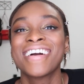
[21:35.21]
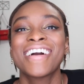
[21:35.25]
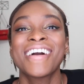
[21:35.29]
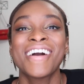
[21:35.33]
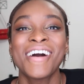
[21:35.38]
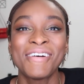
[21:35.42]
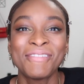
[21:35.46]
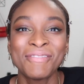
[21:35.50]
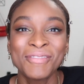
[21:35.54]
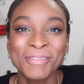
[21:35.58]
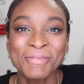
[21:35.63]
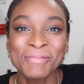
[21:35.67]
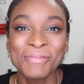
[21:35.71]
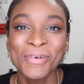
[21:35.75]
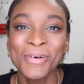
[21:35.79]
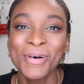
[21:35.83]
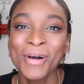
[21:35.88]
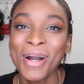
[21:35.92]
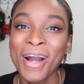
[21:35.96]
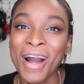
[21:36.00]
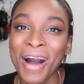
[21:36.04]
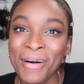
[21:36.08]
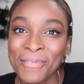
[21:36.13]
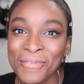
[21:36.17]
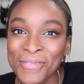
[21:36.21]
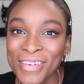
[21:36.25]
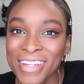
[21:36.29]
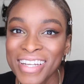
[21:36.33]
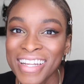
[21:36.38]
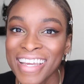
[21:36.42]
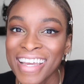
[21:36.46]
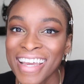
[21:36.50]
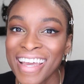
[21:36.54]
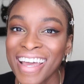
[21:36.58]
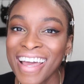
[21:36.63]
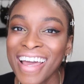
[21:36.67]
Comfortable,
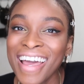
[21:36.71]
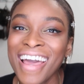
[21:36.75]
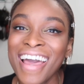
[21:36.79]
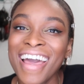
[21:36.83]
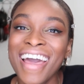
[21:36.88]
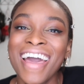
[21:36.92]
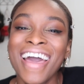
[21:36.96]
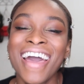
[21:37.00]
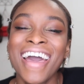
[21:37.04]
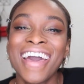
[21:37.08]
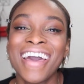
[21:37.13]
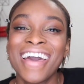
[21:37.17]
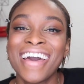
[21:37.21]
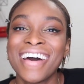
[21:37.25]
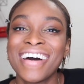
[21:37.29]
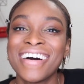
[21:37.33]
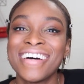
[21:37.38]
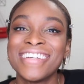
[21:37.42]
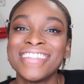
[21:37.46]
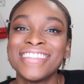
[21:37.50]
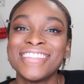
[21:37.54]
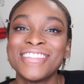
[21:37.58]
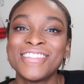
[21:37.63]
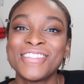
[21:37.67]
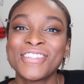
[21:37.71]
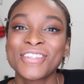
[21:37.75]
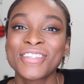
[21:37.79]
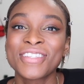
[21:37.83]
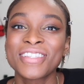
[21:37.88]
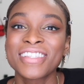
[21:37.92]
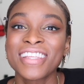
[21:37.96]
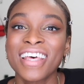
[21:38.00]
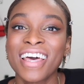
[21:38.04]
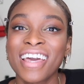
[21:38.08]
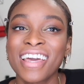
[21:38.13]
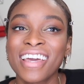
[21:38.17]
confident, and
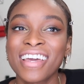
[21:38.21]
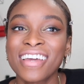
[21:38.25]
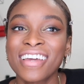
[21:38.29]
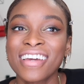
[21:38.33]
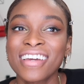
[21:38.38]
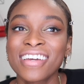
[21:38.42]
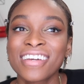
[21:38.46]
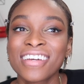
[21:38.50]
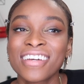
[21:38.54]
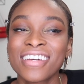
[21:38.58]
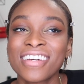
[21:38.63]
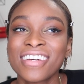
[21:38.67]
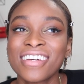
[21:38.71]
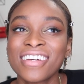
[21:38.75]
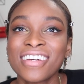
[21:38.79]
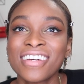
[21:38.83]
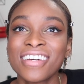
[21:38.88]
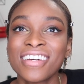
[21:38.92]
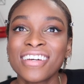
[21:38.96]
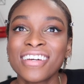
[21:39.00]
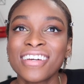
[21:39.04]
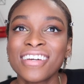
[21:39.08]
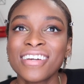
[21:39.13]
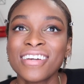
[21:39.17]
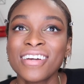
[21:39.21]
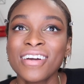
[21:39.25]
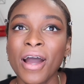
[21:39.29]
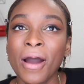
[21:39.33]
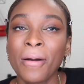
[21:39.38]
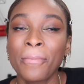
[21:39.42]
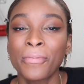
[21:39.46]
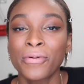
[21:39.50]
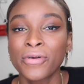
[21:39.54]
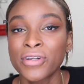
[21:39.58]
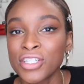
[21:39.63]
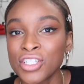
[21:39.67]
just like
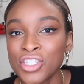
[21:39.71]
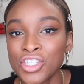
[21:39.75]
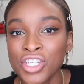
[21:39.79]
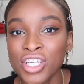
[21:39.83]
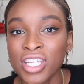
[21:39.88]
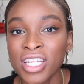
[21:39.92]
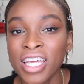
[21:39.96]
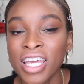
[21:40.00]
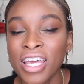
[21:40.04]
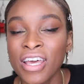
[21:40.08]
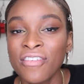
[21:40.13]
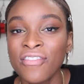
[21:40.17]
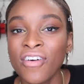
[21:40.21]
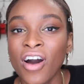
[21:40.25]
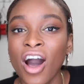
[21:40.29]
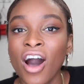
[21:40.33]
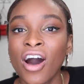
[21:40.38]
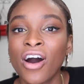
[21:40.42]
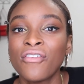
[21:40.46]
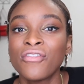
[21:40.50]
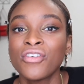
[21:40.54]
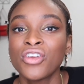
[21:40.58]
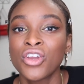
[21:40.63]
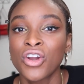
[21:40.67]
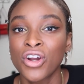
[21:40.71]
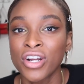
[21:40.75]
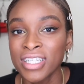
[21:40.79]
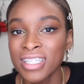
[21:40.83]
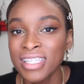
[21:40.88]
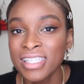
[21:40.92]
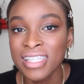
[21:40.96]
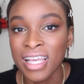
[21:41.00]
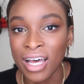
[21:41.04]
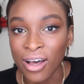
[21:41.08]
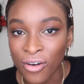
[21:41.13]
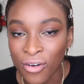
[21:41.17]
appreciative of
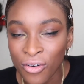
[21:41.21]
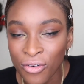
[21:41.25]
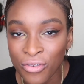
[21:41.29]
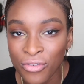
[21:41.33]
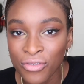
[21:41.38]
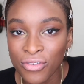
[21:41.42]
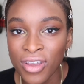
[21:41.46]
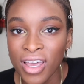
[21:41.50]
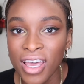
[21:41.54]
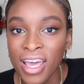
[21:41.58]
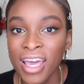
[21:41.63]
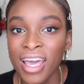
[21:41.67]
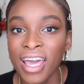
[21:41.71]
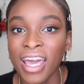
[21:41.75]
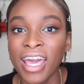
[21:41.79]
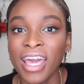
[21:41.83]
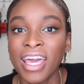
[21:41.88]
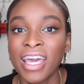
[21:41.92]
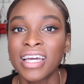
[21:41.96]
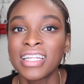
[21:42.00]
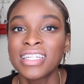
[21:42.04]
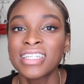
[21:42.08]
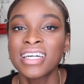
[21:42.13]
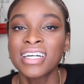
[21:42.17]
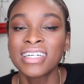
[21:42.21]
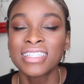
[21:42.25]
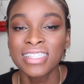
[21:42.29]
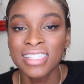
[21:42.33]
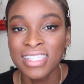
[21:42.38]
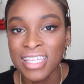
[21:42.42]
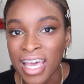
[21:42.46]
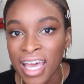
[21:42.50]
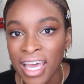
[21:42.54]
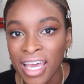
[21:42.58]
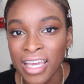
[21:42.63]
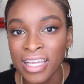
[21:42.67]
yourself and
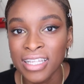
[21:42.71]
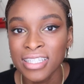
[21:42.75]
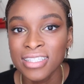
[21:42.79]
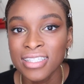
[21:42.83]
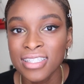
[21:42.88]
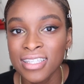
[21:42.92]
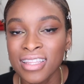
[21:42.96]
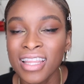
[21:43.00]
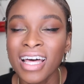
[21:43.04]
content.